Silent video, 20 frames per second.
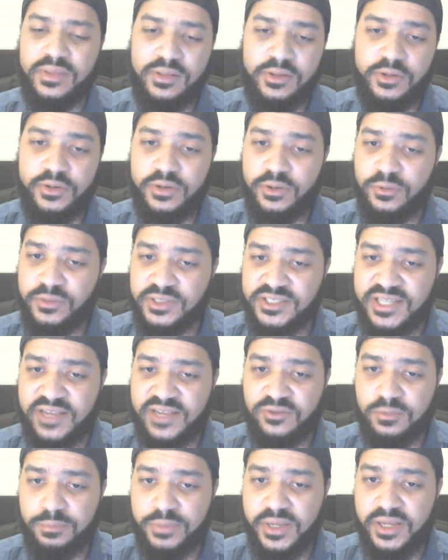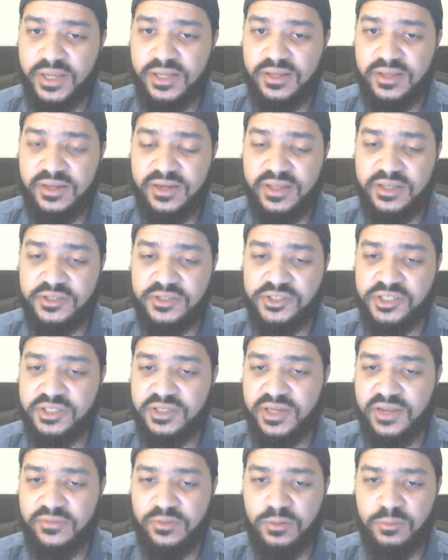You notice after P. Diddy, she
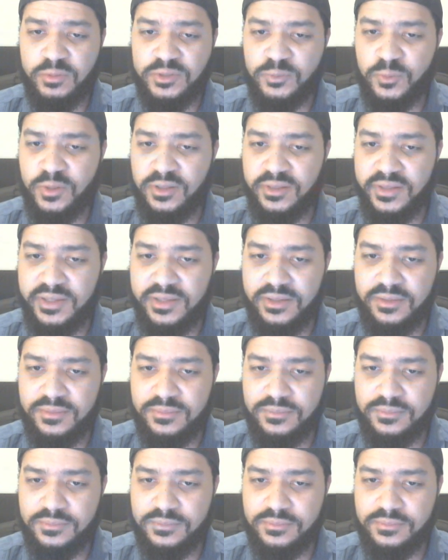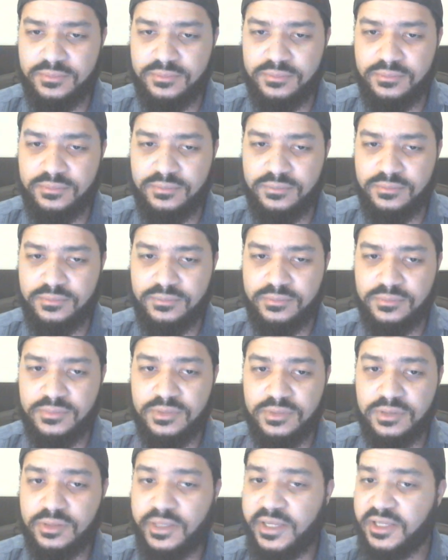never was really
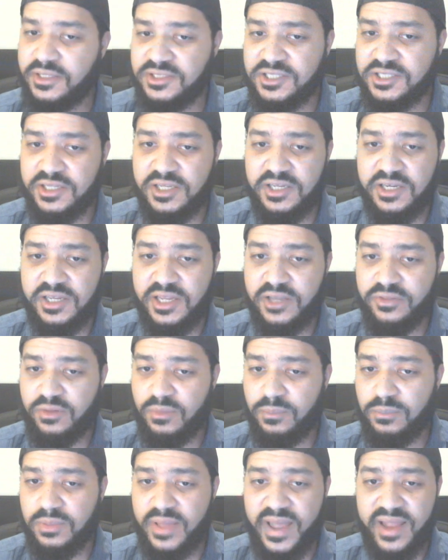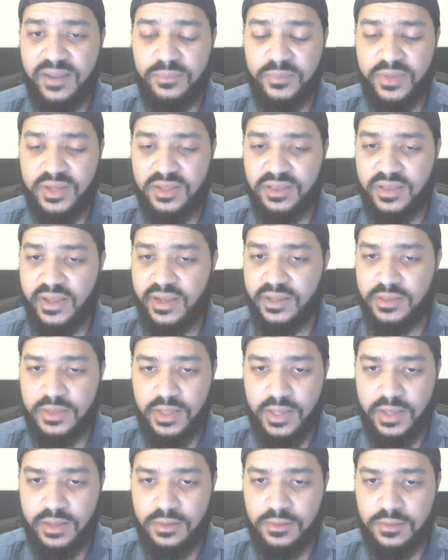linked to any other black man like
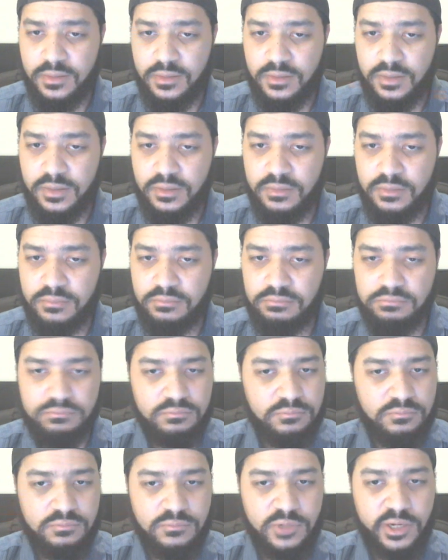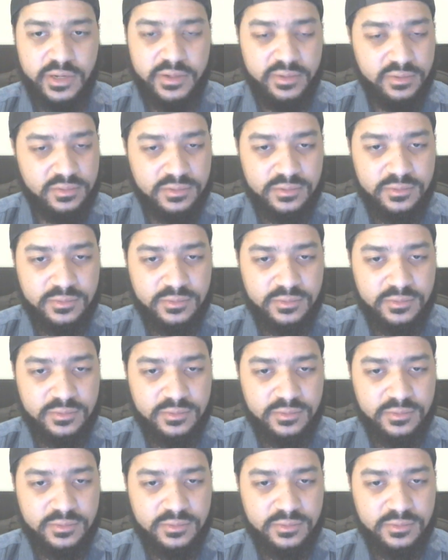that, right?